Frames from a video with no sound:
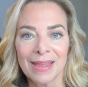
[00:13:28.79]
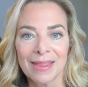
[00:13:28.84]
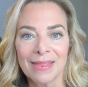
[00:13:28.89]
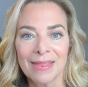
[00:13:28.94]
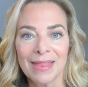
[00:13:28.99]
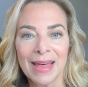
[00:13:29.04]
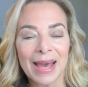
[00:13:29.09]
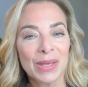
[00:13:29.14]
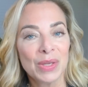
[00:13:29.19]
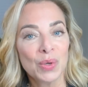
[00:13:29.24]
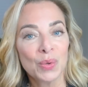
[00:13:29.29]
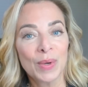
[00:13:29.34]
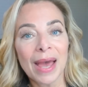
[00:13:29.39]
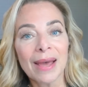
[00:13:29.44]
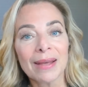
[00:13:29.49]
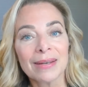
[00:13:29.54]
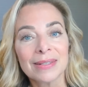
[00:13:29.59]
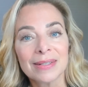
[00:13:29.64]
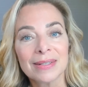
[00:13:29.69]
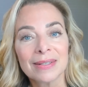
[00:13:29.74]
that you
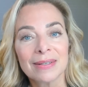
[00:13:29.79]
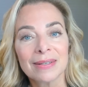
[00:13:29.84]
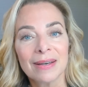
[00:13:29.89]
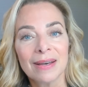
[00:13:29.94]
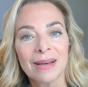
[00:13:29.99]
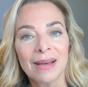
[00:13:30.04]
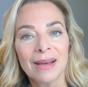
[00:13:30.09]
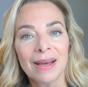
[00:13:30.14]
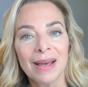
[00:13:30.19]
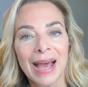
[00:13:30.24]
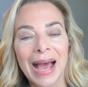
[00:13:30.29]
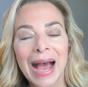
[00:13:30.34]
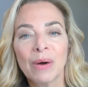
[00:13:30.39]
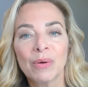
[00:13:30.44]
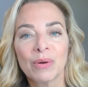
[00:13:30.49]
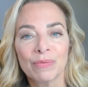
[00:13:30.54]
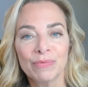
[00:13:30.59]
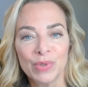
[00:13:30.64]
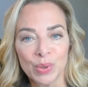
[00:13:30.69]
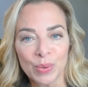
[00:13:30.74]
get
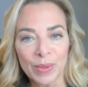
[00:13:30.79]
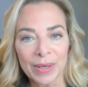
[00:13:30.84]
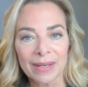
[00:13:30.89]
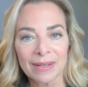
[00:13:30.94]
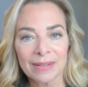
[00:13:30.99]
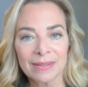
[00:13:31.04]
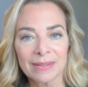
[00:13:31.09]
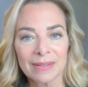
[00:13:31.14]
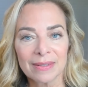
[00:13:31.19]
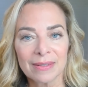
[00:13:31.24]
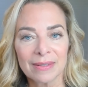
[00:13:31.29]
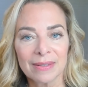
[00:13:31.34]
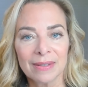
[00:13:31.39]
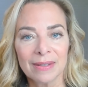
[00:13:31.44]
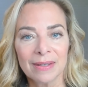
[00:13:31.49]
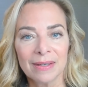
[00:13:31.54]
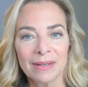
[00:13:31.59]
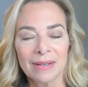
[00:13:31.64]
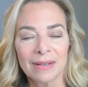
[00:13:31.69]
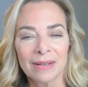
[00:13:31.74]
out of doing it.
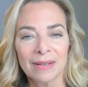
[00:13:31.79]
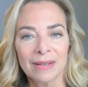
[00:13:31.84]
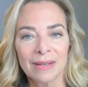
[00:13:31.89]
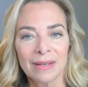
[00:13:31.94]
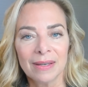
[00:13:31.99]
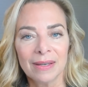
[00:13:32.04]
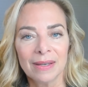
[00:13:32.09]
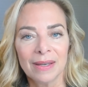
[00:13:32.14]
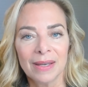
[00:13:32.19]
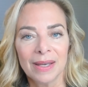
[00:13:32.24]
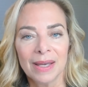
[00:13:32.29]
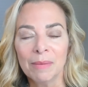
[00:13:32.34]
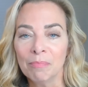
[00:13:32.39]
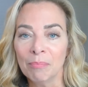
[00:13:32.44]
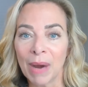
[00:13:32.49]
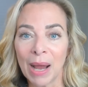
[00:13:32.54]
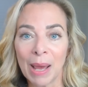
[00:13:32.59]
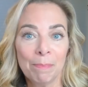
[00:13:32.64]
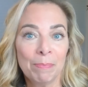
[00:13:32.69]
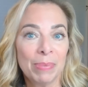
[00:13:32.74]
It
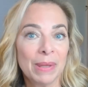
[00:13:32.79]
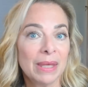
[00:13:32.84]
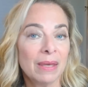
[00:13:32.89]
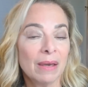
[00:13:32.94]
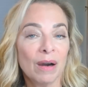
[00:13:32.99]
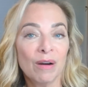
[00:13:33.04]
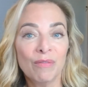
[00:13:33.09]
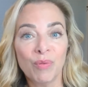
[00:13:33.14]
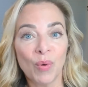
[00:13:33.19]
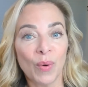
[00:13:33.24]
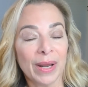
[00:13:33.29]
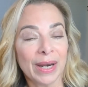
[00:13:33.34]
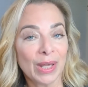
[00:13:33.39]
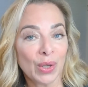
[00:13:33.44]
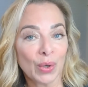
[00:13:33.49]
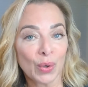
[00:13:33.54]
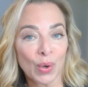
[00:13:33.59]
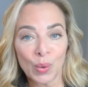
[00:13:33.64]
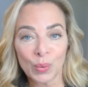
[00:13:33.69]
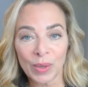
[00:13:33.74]
might be
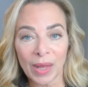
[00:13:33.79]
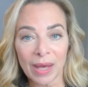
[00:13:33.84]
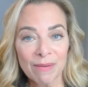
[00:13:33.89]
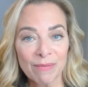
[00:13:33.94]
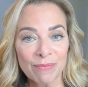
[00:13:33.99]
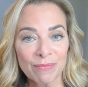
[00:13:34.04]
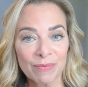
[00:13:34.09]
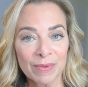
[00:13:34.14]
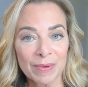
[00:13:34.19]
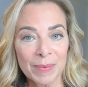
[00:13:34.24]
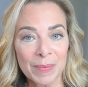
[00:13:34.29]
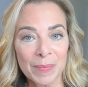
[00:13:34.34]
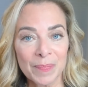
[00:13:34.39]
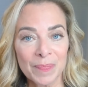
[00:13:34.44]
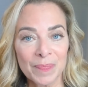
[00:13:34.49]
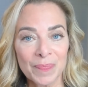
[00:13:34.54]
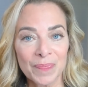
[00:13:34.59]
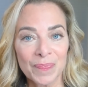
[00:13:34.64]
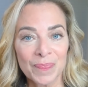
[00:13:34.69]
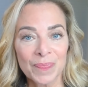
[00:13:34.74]
avoiding your own life.
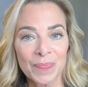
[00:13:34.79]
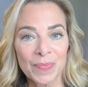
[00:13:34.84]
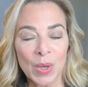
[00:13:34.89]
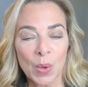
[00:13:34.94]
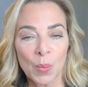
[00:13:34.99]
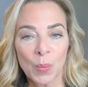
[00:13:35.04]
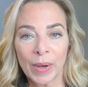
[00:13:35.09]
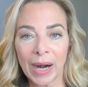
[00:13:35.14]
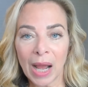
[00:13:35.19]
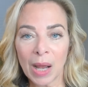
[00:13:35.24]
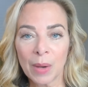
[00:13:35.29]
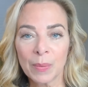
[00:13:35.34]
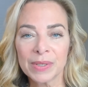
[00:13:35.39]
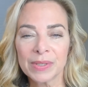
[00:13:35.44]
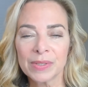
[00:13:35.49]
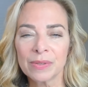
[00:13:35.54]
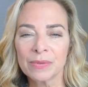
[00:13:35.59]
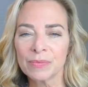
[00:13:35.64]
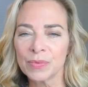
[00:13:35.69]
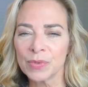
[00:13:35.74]
When I
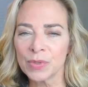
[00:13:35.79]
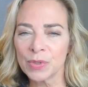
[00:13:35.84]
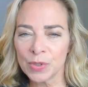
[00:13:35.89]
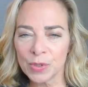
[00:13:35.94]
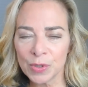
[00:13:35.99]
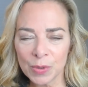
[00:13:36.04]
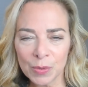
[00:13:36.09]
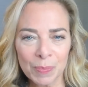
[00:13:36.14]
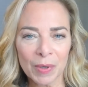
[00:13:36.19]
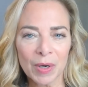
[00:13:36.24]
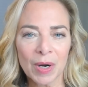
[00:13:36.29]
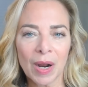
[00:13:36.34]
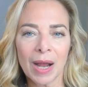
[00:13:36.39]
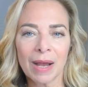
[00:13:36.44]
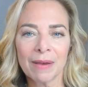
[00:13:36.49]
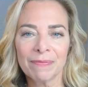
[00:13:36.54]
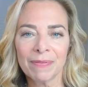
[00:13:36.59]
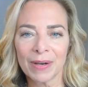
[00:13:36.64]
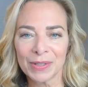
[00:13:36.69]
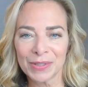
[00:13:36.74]
was super
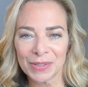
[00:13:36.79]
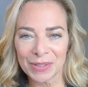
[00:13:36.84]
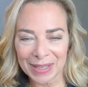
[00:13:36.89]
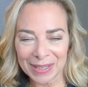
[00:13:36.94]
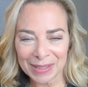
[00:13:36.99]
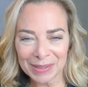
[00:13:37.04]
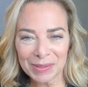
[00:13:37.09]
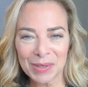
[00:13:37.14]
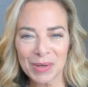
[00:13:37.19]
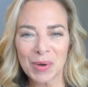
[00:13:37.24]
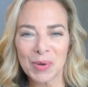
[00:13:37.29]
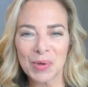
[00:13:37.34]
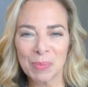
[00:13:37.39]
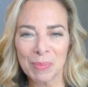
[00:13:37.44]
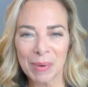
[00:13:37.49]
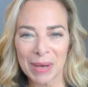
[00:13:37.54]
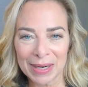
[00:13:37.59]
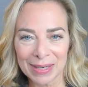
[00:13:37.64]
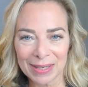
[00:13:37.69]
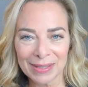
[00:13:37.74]
high-functioning,
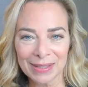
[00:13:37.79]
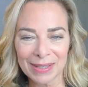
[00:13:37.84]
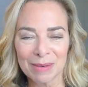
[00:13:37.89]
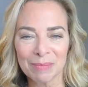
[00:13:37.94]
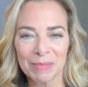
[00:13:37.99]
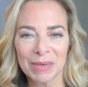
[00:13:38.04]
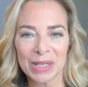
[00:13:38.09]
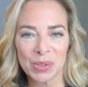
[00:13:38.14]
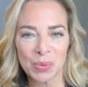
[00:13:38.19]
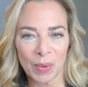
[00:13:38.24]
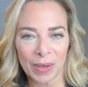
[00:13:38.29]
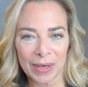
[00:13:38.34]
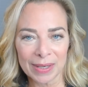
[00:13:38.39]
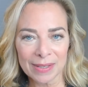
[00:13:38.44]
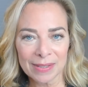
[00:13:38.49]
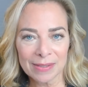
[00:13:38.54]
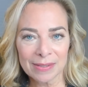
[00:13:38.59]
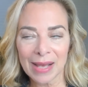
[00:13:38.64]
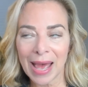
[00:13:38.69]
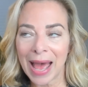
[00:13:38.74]
codependent in my
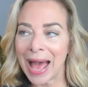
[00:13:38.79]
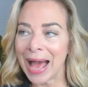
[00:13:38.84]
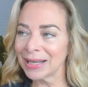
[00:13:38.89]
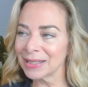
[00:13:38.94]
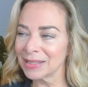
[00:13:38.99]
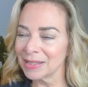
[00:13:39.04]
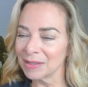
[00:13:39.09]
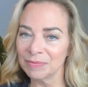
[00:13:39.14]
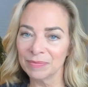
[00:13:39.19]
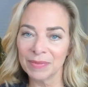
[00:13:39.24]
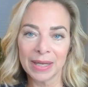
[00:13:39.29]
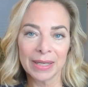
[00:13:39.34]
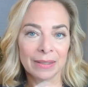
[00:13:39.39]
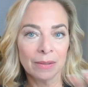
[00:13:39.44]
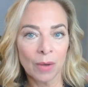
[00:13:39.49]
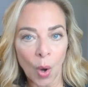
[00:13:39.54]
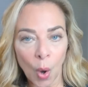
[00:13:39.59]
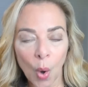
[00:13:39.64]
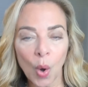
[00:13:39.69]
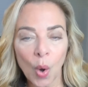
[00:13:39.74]
20s, active
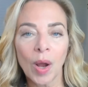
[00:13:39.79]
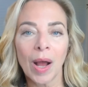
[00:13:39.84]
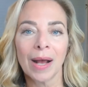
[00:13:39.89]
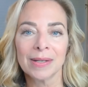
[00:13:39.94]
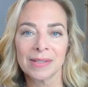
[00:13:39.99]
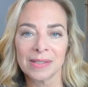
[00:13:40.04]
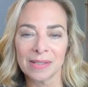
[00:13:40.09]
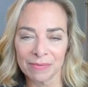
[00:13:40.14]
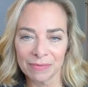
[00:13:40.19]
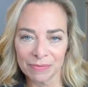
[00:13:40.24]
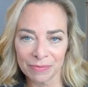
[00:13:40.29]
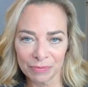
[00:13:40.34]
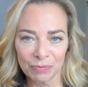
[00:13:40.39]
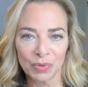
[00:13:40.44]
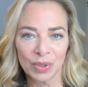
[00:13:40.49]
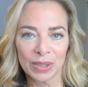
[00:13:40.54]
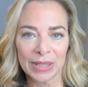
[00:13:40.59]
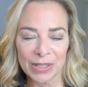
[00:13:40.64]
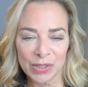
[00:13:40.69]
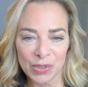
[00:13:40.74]
in all kinds of
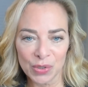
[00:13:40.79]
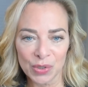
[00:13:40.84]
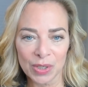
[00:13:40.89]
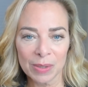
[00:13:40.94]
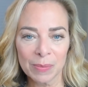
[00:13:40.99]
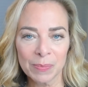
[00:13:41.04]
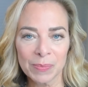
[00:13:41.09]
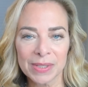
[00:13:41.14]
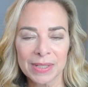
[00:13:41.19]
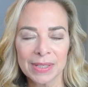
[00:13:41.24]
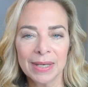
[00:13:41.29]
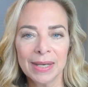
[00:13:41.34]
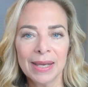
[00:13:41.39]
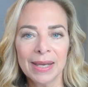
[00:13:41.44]
relationships,